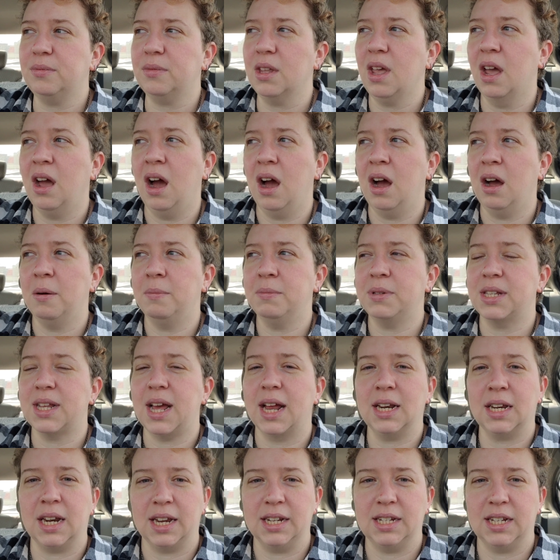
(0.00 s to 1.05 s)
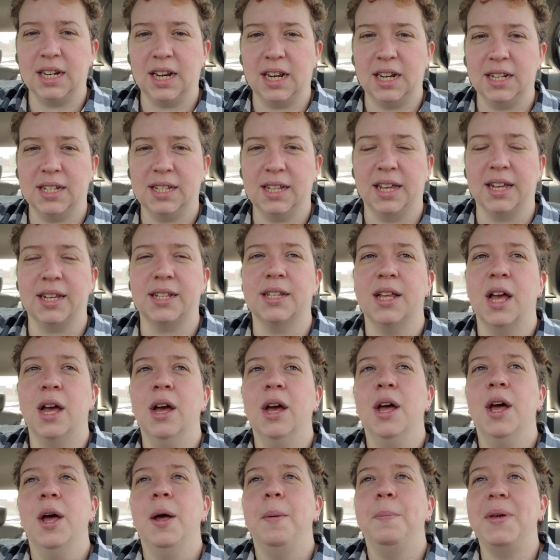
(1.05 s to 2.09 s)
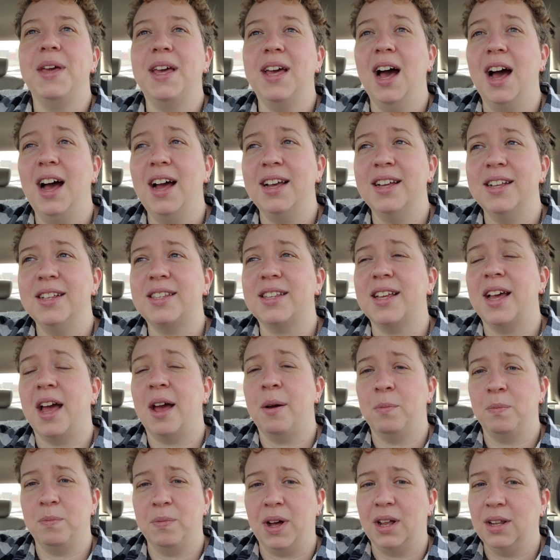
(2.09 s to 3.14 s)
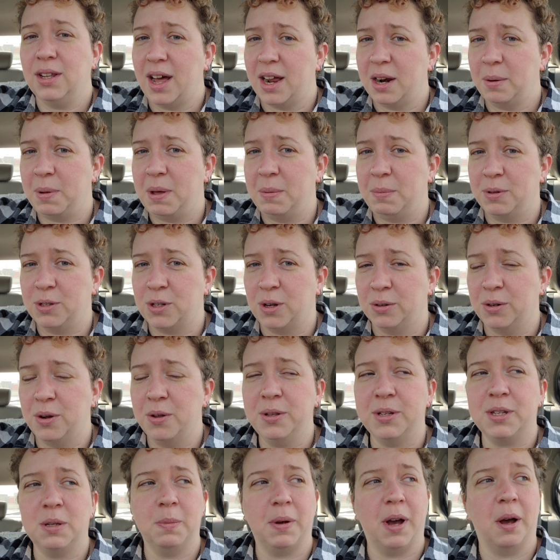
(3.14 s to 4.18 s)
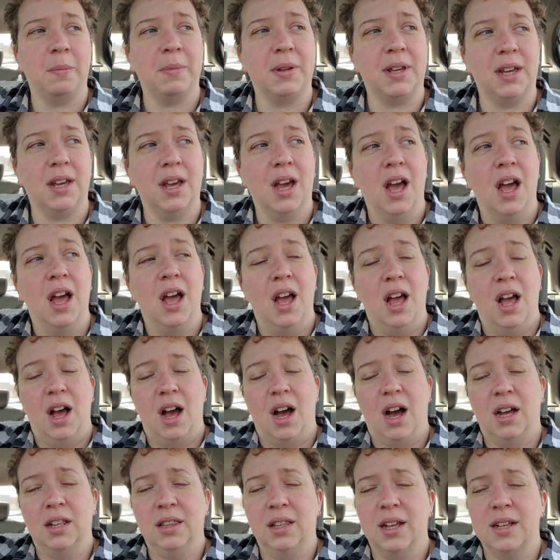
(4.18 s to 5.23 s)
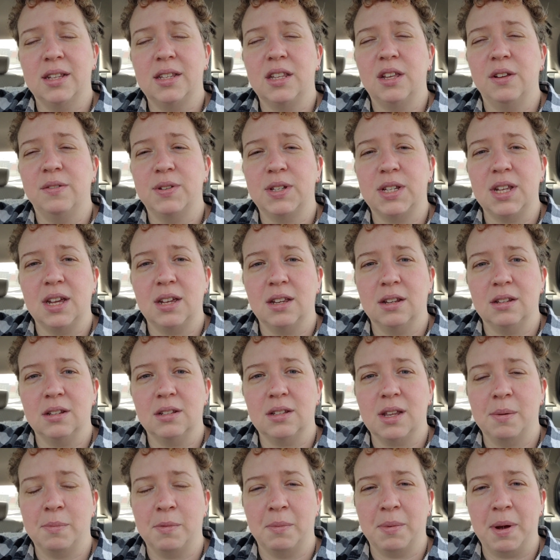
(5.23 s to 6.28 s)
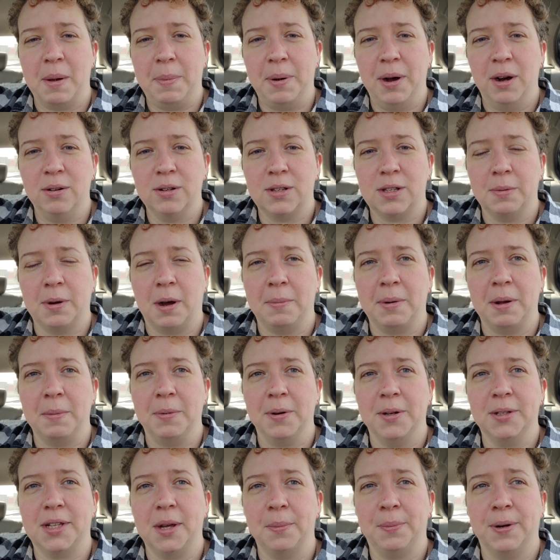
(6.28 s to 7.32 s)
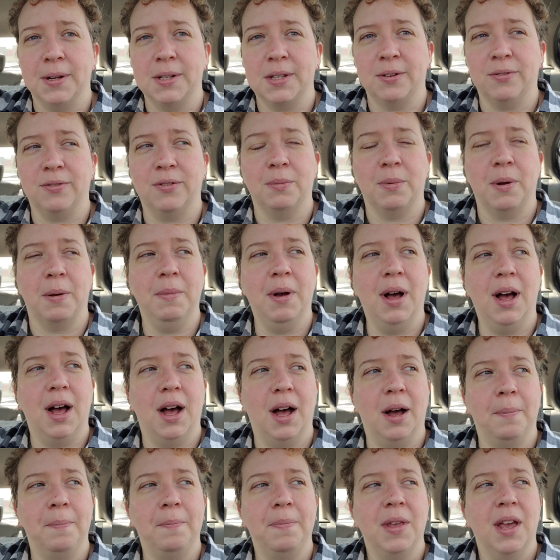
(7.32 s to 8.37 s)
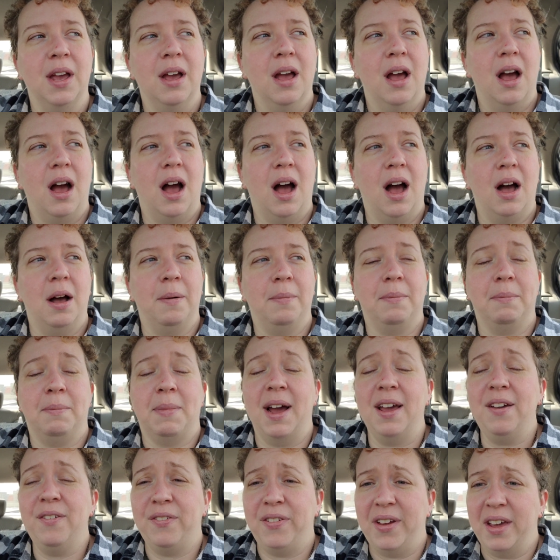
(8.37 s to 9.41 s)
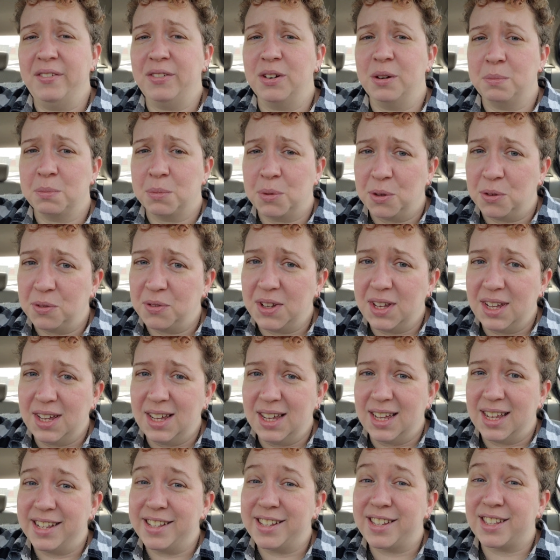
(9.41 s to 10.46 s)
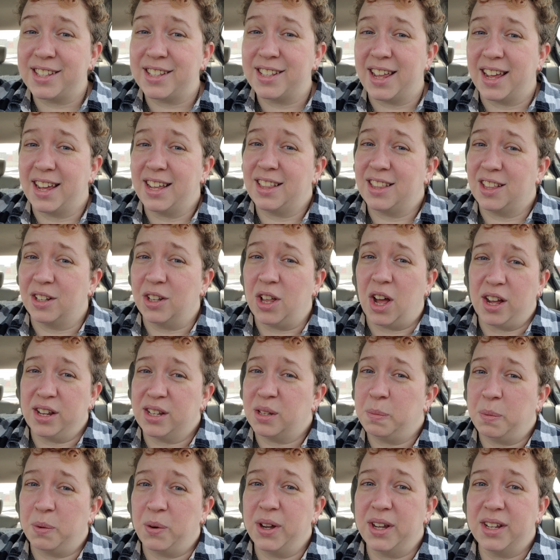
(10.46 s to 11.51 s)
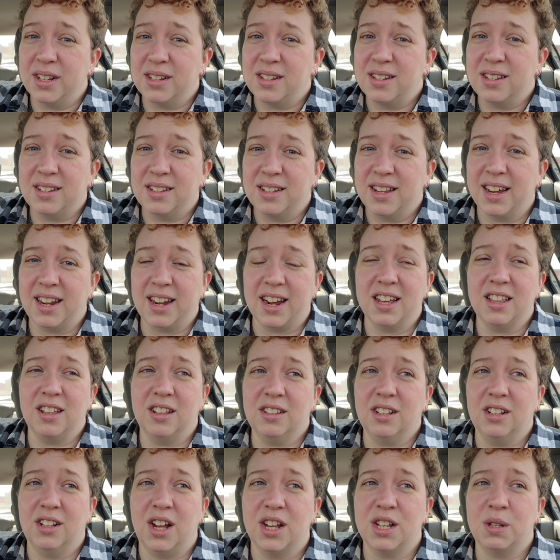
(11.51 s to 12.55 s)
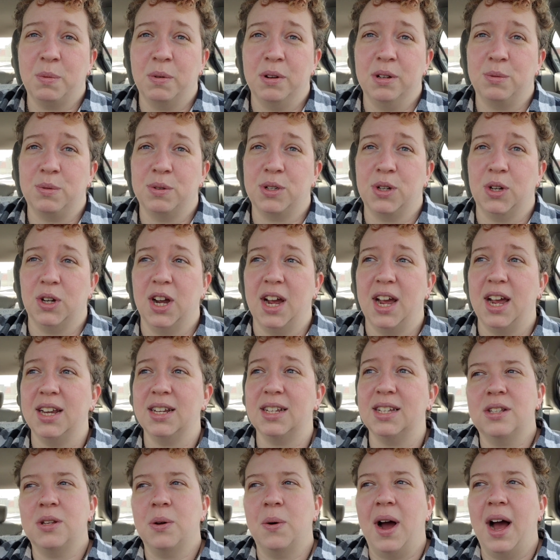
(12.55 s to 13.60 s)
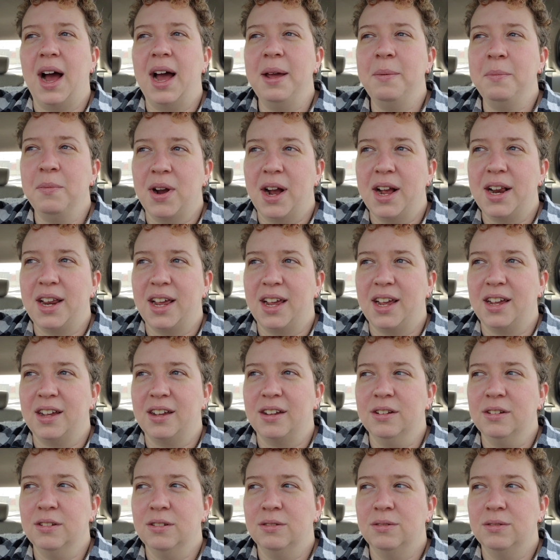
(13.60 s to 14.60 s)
Set in 1986, because a lot of people don't know this about me unless you've seen some of my posts about my birthday present from my mom. My favorite movie is like The Lost Boys. Like, I thought The Lost Boys was great. So I'm writing